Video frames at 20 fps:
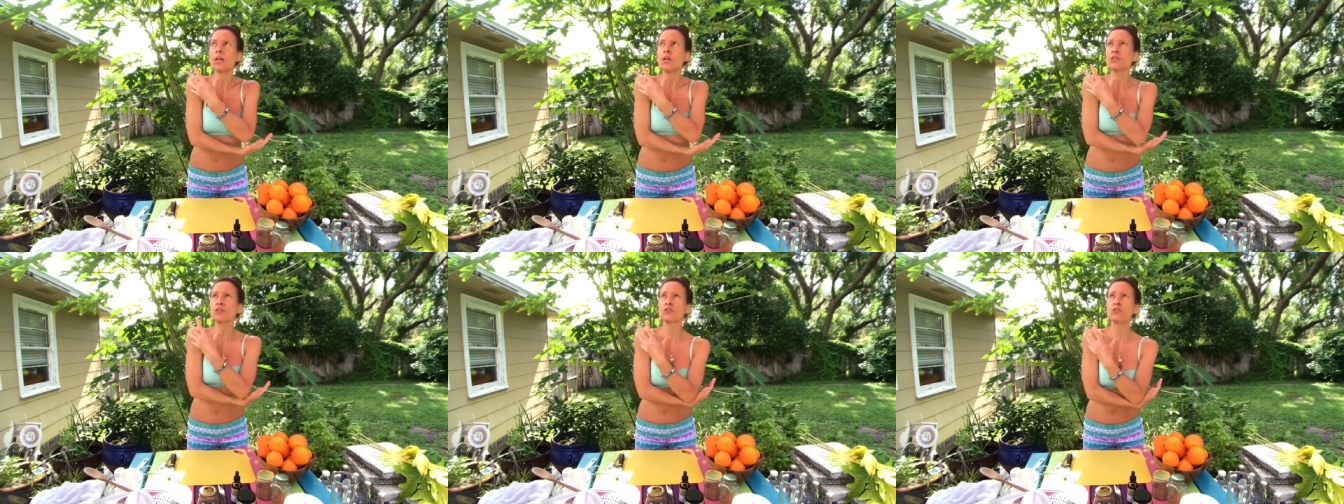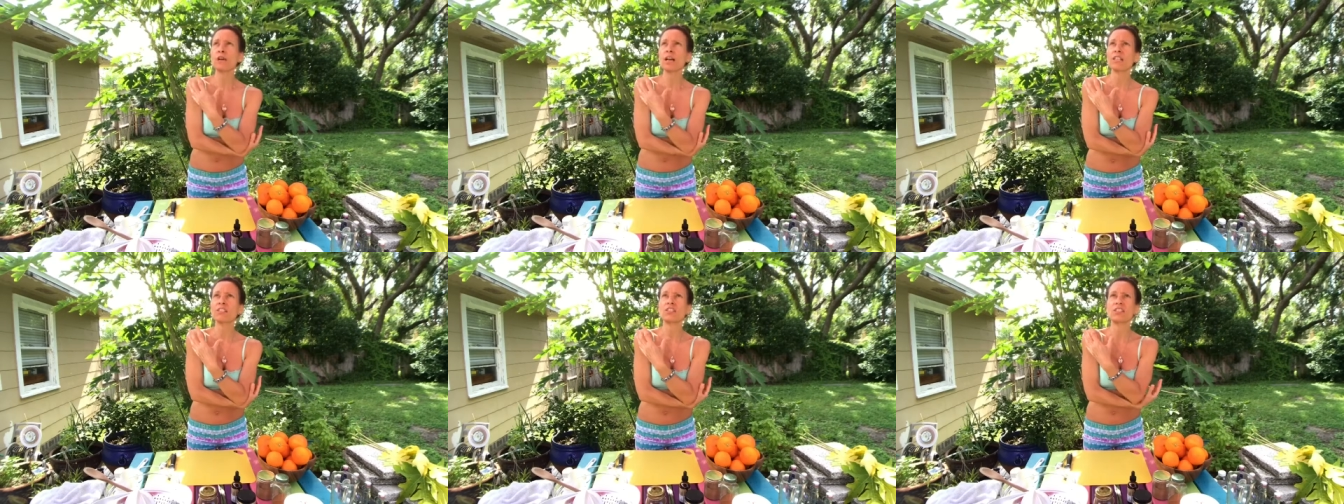
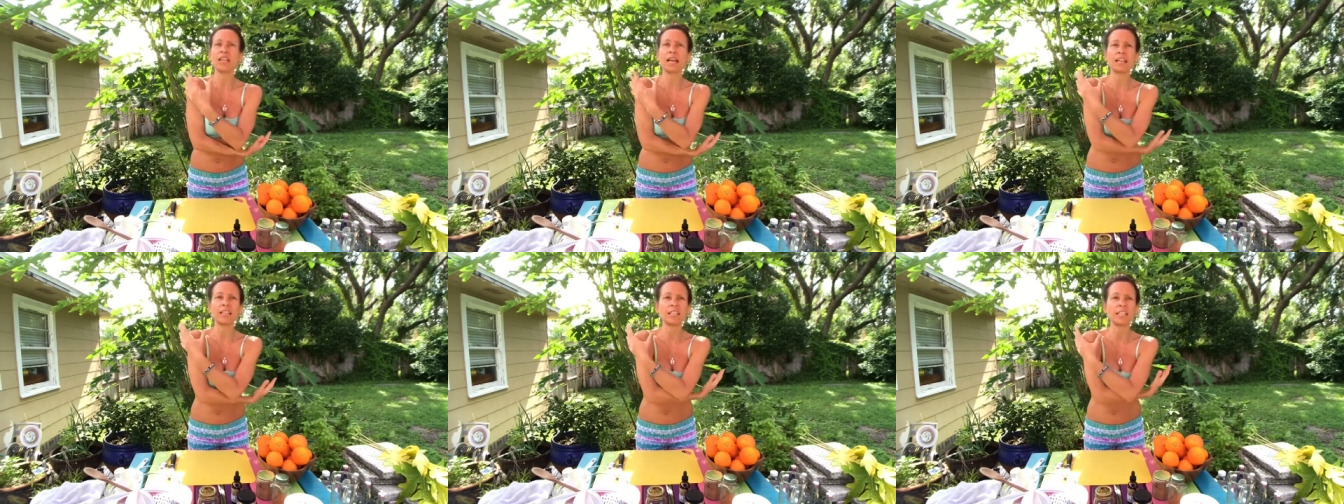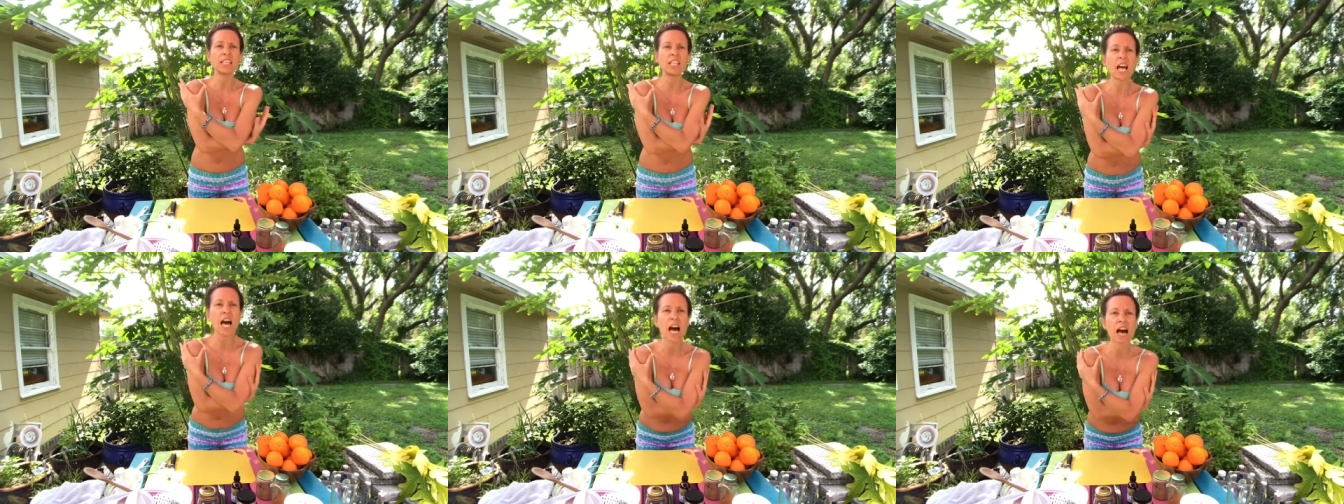trust, that
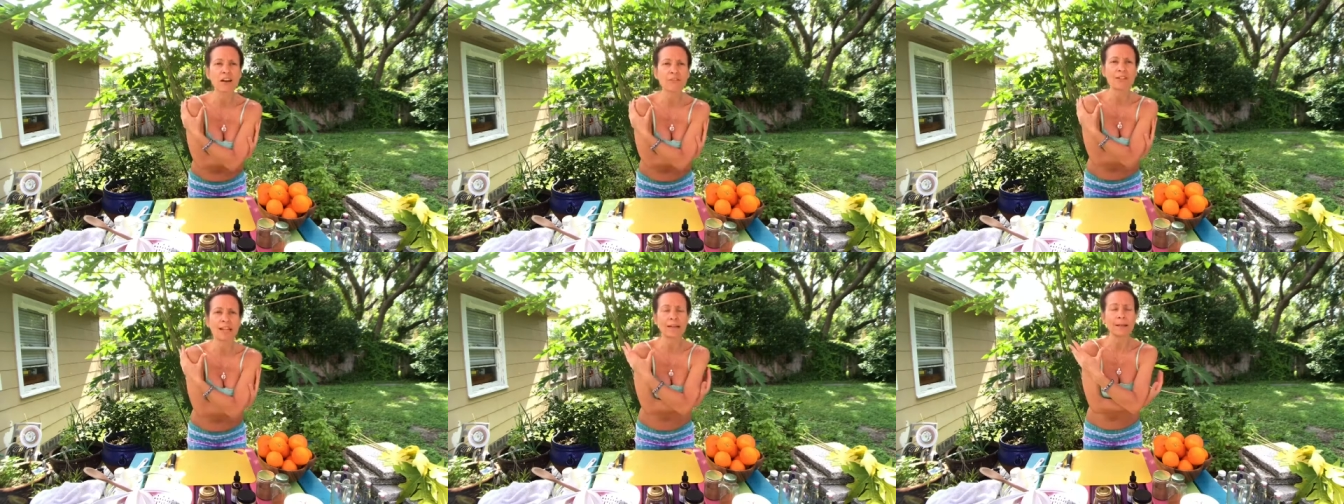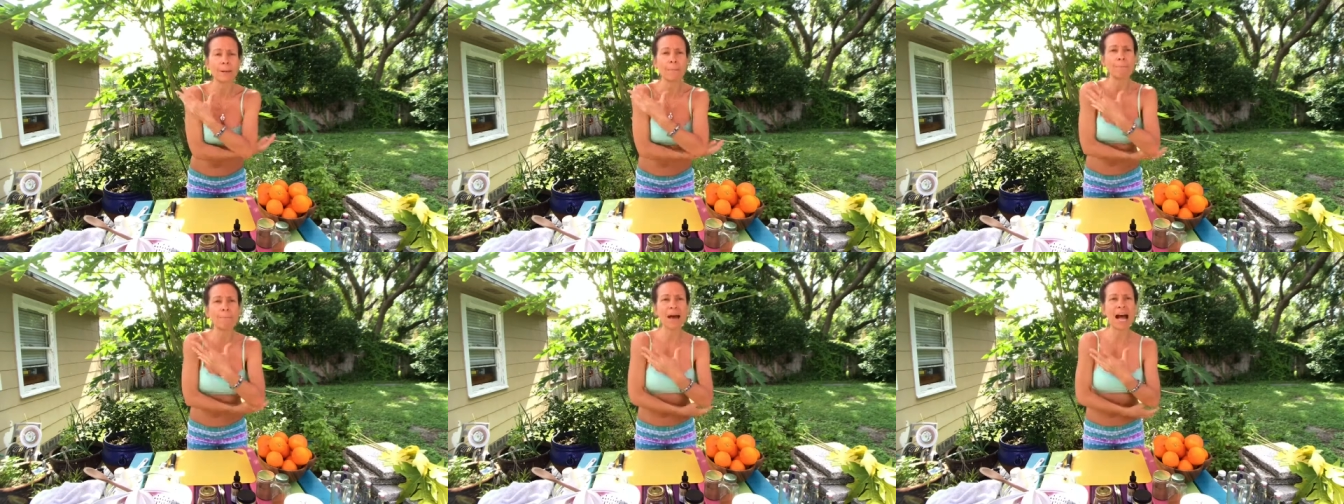love, that
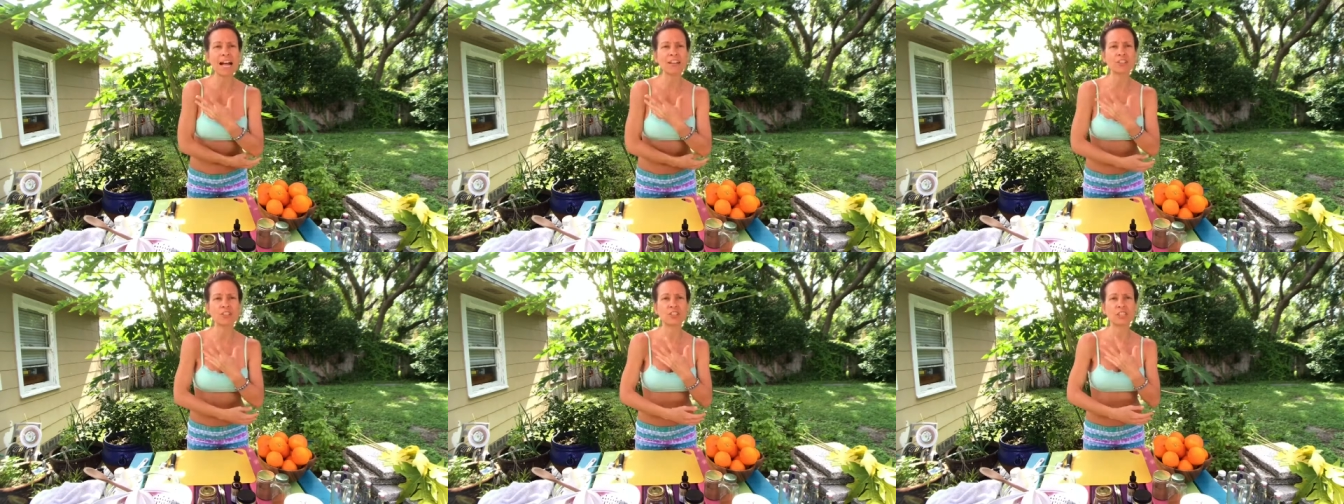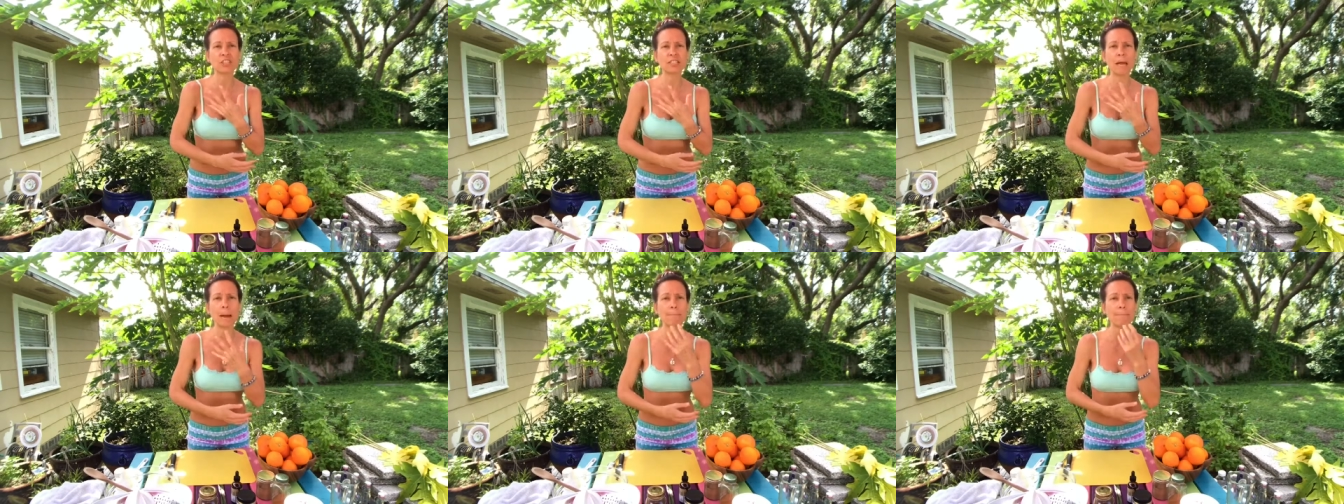
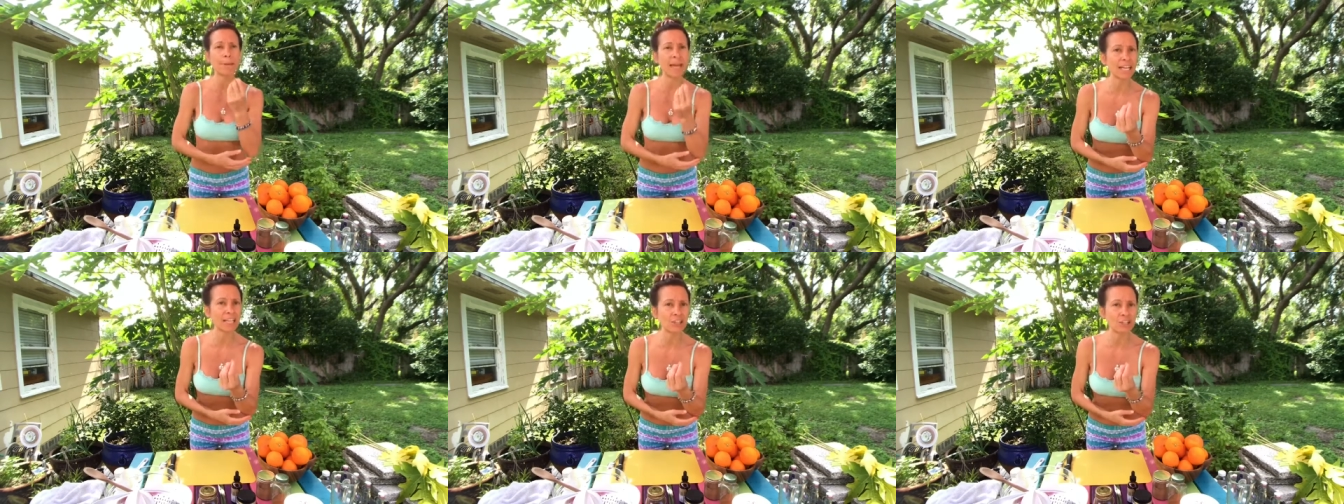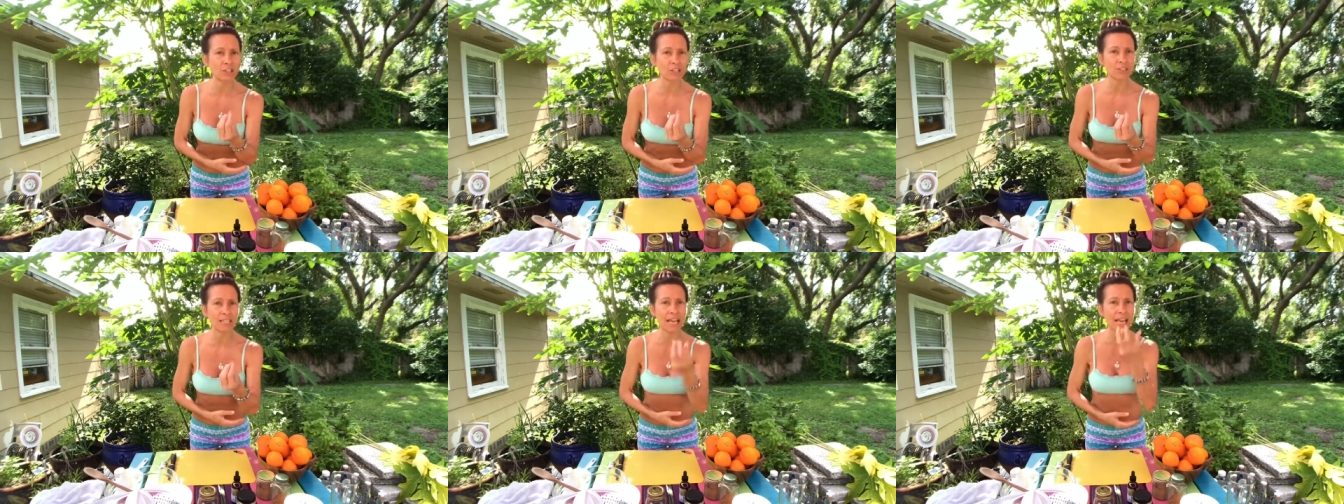compassion, that
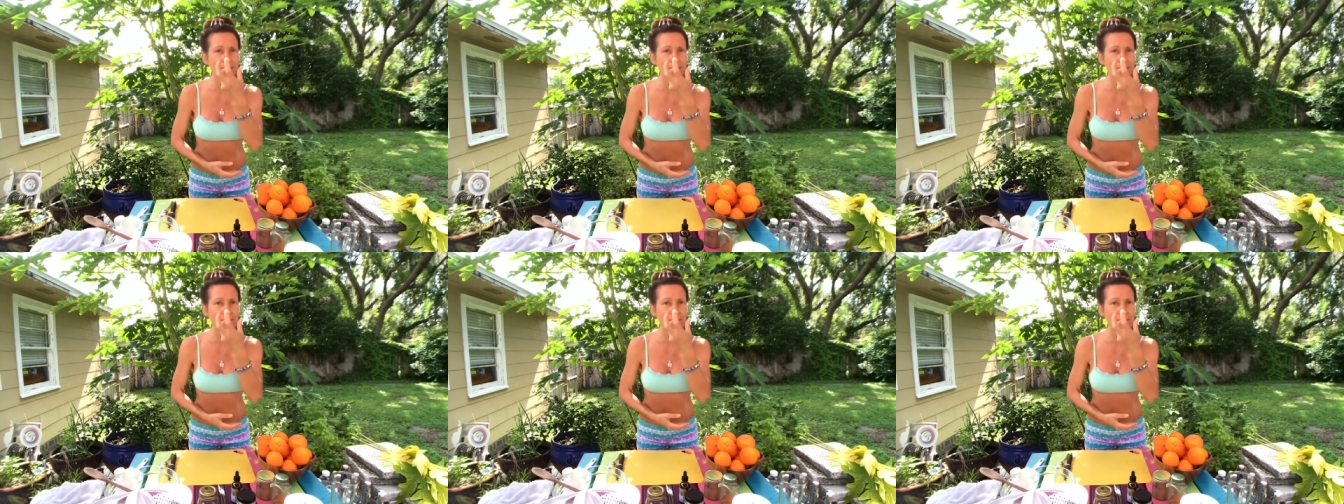patience.